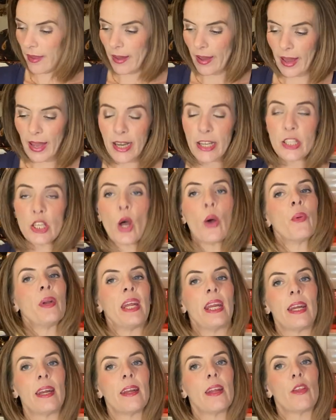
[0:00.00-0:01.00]
I don't
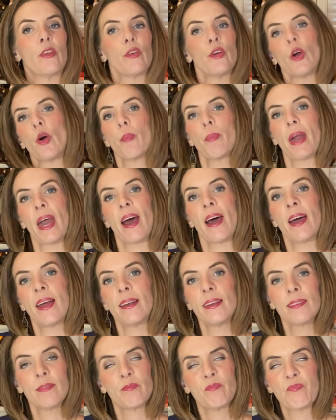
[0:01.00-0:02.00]
need another
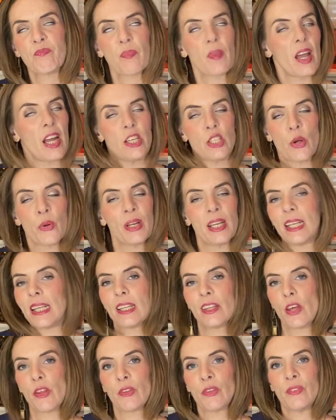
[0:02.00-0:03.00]
notepad. I don't need
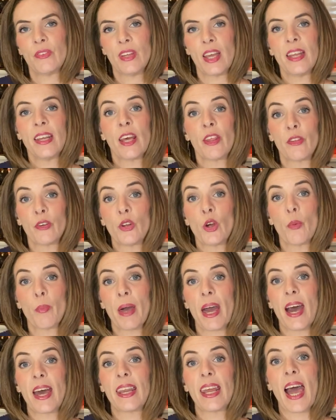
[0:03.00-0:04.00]
another
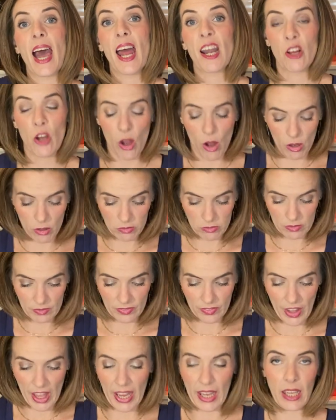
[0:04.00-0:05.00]
notepad at all.
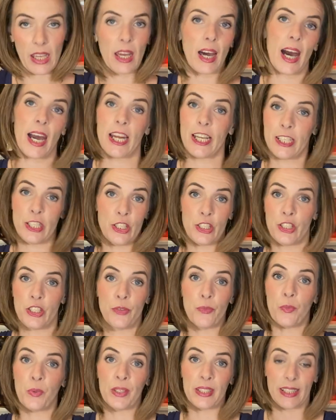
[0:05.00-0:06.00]
Like, I
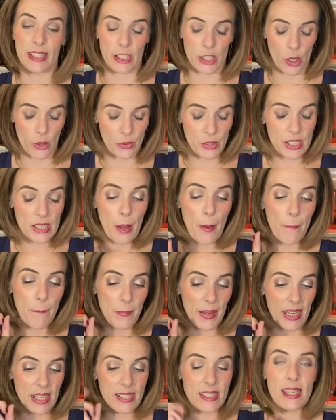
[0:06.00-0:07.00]
really don't,
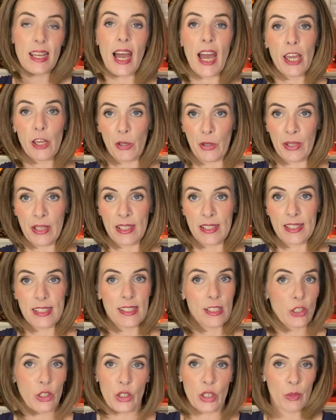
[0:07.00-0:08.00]
but I
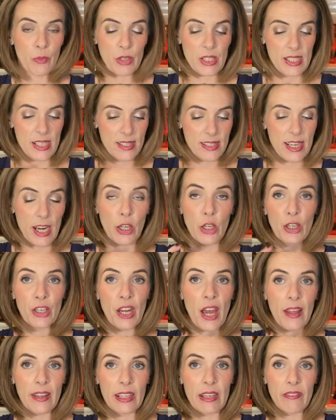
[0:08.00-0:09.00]
couldn't resist. I could
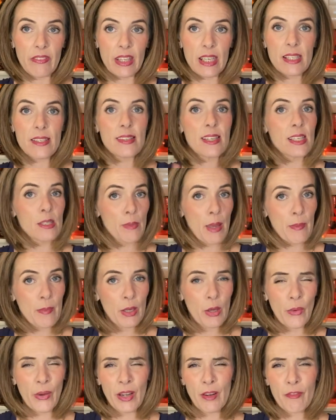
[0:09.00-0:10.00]
not leave this. This might
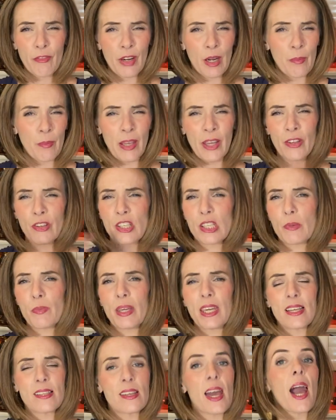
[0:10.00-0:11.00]
be going in friend mail just
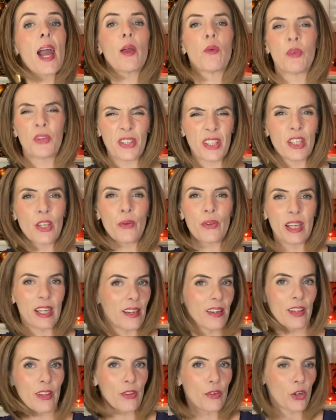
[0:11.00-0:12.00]
because I really don't need
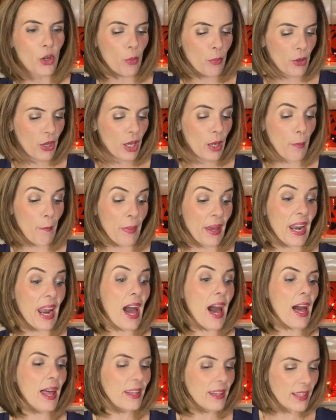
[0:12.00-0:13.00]
another notebook, but
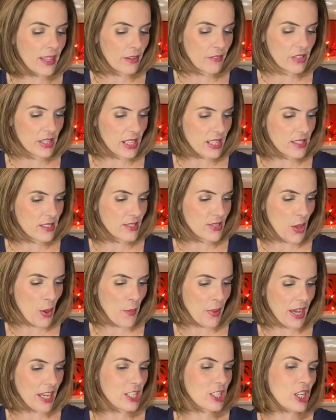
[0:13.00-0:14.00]
I love this so
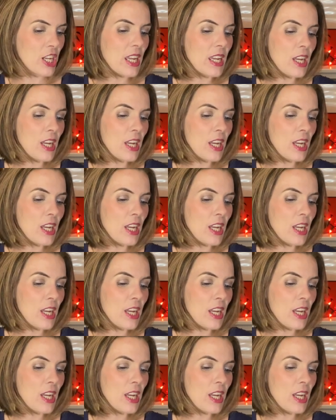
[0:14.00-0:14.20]
much.